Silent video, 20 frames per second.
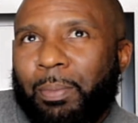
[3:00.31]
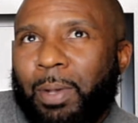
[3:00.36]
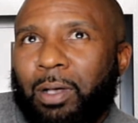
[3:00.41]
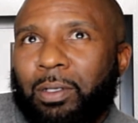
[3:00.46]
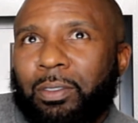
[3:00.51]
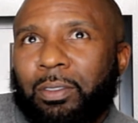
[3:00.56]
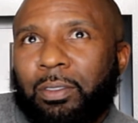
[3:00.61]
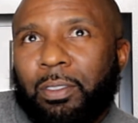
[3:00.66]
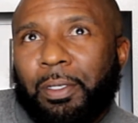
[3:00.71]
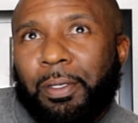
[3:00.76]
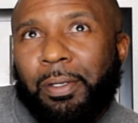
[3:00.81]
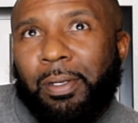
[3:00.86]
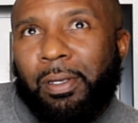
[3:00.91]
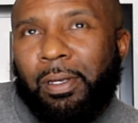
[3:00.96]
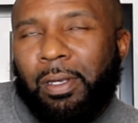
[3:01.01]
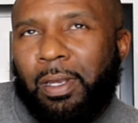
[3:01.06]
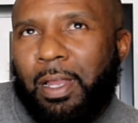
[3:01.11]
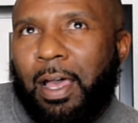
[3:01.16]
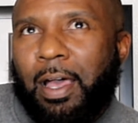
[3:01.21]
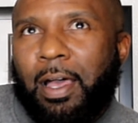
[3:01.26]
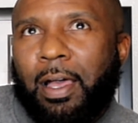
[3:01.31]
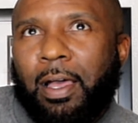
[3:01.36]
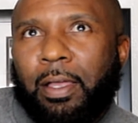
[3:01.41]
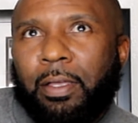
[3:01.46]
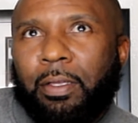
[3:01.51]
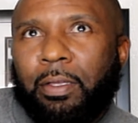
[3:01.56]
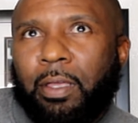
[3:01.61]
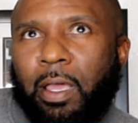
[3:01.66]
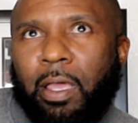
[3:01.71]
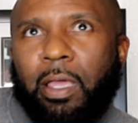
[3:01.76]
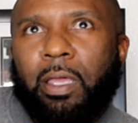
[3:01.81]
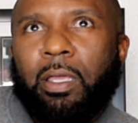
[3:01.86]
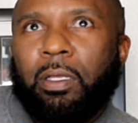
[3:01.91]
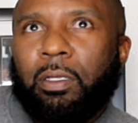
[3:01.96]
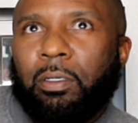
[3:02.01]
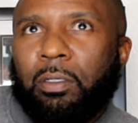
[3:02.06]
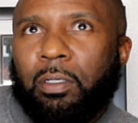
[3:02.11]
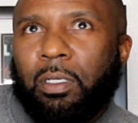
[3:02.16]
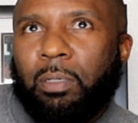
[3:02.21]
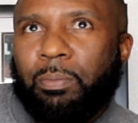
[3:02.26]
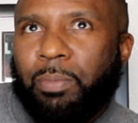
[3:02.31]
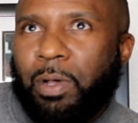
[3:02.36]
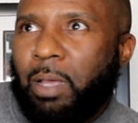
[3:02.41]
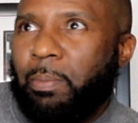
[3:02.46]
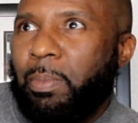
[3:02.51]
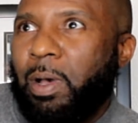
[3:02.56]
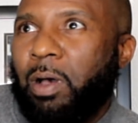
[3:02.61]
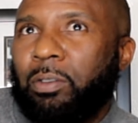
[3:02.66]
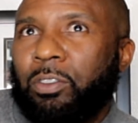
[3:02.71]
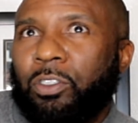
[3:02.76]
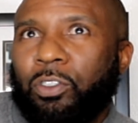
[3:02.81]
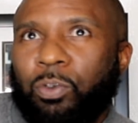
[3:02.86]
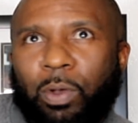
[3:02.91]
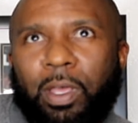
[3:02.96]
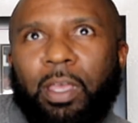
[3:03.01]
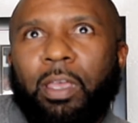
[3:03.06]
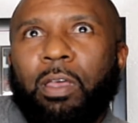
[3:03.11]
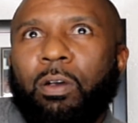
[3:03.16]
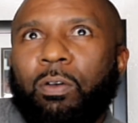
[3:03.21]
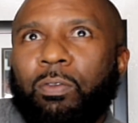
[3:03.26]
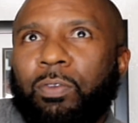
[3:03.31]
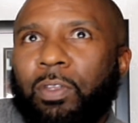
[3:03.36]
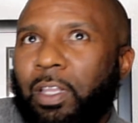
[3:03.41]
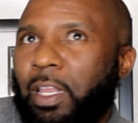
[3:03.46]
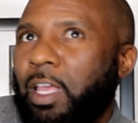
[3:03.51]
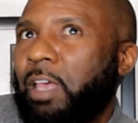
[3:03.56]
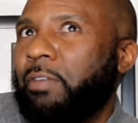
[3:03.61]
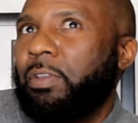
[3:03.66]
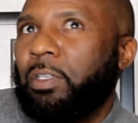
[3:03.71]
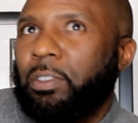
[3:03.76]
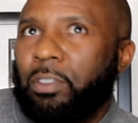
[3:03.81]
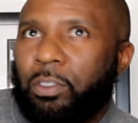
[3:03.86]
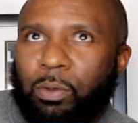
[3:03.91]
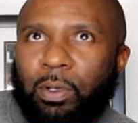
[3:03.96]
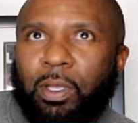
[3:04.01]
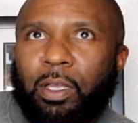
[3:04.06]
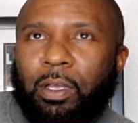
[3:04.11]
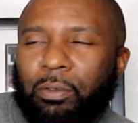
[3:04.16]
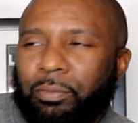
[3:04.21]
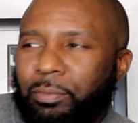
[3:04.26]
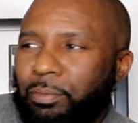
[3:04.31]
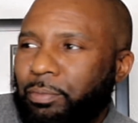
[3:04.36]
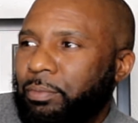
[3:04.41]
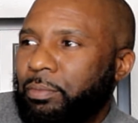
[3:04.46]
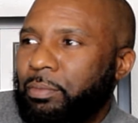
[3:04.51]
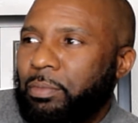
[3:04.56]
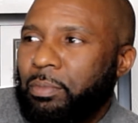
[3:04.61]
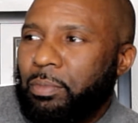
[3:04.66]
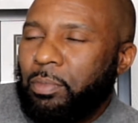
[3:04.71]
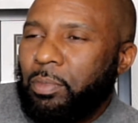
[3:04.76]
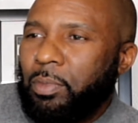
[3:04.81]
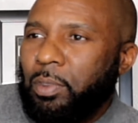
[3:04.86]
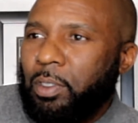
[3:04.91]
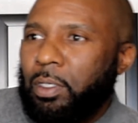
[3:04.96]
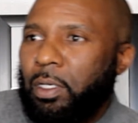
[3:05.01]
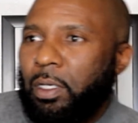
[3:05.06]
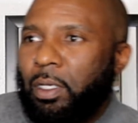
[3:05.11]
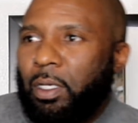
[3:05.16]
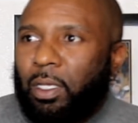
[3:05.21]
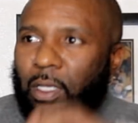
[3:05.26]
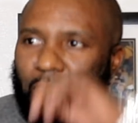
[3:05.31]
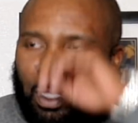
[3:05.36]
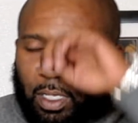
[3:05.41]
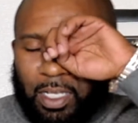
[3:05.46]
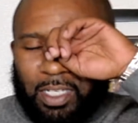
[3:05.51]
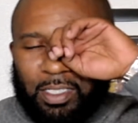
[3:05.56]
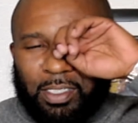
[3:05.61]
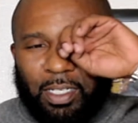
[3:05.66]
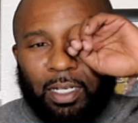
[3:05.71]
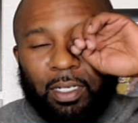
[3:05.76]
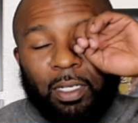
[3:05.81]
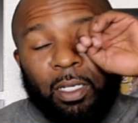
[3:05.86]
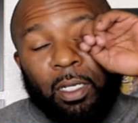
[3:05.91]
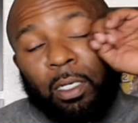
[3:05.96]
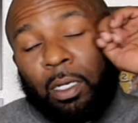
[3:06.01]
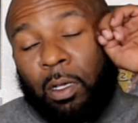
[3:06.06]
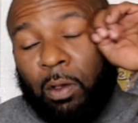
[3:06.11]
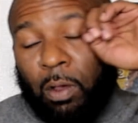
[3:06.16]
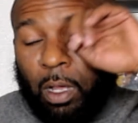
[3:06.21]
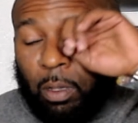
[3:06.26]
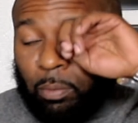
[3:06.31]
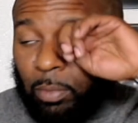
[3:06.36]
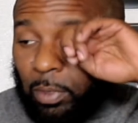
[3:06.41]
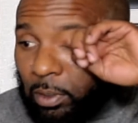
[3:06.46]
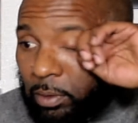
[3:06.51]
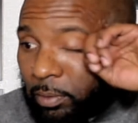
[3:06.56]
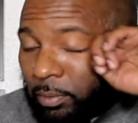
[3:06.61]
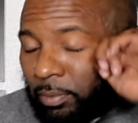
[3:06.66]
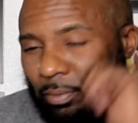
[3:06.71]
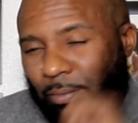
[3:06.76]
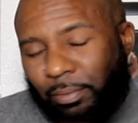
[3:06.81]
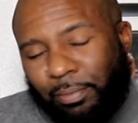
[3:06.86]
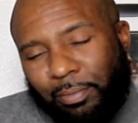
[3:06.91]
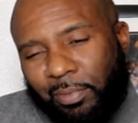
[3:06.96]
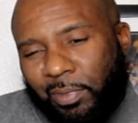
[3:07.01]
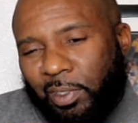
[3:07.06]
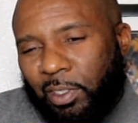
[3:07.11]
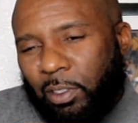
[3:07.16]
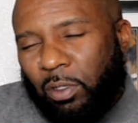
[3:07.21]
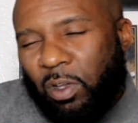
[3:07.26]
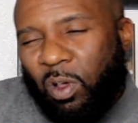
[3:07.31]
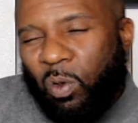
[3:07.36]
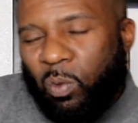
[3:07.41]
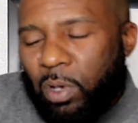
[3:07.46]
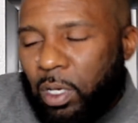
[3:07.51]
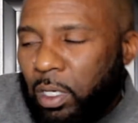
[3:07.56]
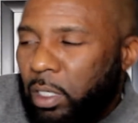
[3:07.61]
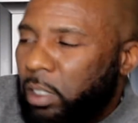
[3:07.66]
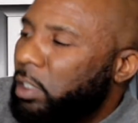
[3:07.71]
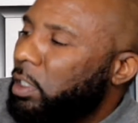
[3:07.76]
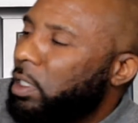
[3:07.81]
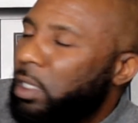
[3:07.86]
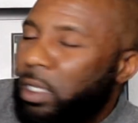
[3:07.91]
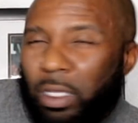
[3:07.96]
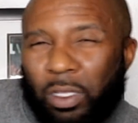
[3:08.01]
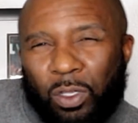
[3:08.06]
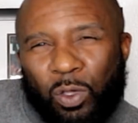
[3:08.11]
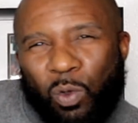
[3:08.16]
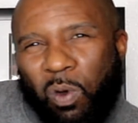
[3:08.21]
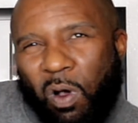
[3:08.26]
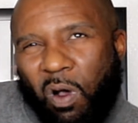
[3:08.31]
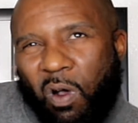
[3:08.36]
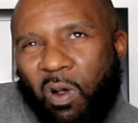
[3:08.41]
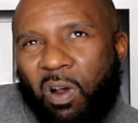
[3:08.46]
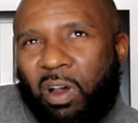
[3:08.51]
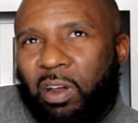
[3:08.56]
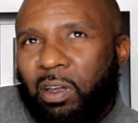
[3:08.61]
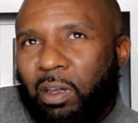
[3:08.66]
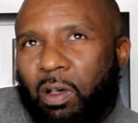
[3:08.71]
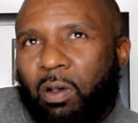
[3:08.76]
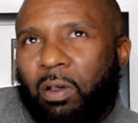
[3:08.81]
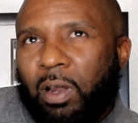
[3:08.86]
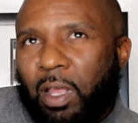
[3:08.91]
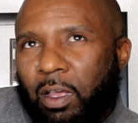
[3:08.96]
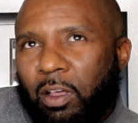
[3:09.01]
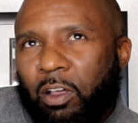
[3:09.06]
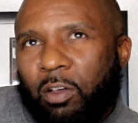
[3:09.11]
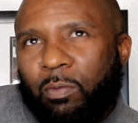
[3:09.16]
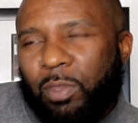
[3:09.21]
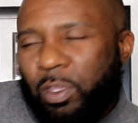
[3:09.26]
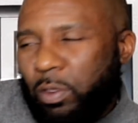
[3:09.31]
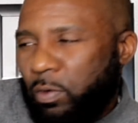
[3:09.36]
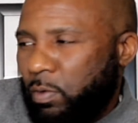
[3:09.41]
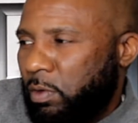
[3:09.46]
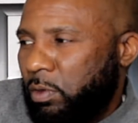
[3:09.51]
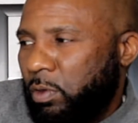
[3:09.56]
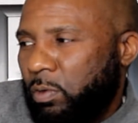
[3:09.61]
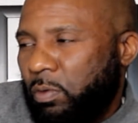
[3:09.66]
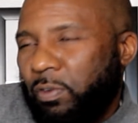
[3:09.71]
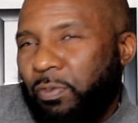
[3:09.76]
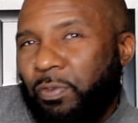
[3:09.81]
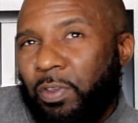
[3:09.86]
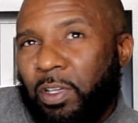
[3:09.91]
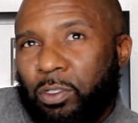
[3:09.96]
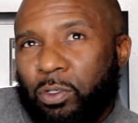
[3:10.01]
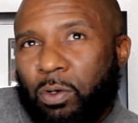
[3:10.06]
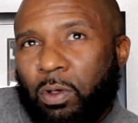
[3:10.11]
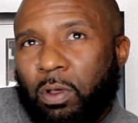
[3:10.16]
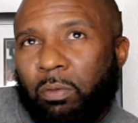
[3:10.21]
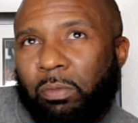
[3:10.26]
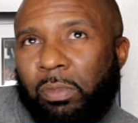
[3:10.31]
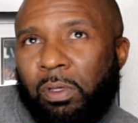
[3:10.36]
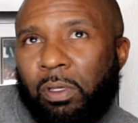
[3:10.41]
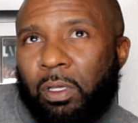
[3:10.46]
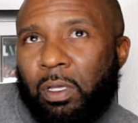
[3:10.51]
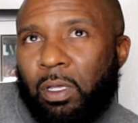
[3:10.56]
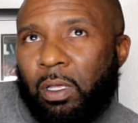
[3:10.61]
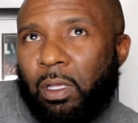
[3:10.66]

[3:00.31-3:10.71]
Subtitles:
about 9, 8. He probably about 12, 11, 12. He said, "Look, little homie. You know what? You hard and all that, homie. You official, homie.